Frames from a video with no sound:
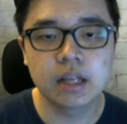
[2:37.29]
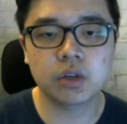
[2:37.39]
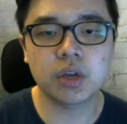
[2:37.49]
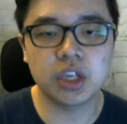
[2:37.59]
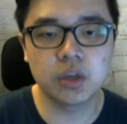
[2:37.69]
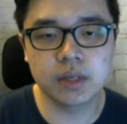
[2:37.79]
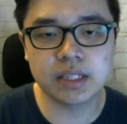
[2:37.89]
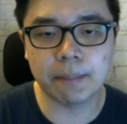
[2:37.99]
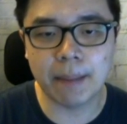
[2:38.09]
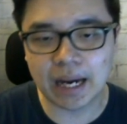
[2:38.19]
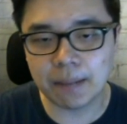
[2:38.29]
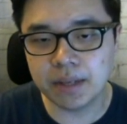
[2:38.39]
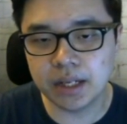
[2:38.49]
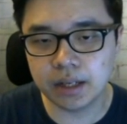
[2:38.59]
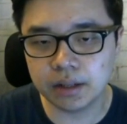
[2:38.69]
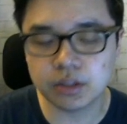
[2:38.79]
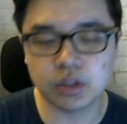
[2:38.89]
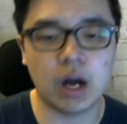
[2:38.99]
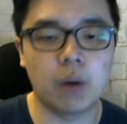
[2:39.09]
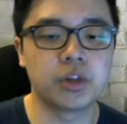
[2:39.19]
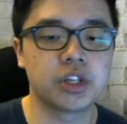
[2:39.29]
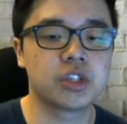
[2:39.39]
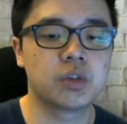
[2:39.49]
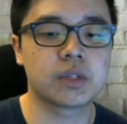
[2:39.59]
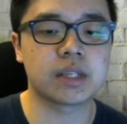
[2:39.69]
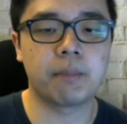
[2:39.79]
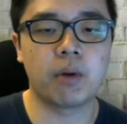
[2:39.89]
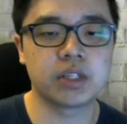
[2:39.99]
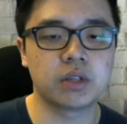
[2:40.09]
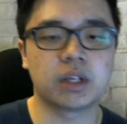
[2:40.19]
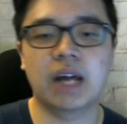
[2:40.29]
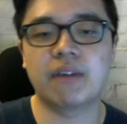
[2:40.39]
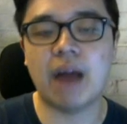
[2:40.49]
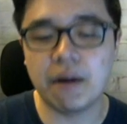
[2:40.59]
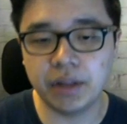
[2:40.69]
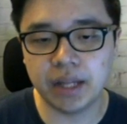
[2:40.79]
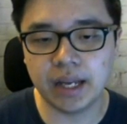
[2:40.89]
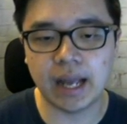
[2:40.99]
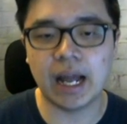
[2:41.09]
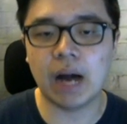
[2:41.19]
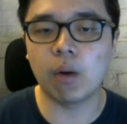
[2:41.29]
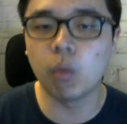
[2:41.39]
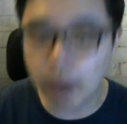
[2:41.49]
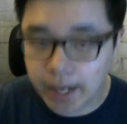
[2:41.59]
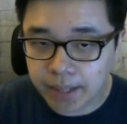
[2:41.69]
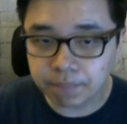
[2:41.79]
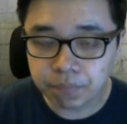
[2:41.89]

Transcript: So he used a mega minion, so I will just use a poison to clear up everything, and then I'll wait.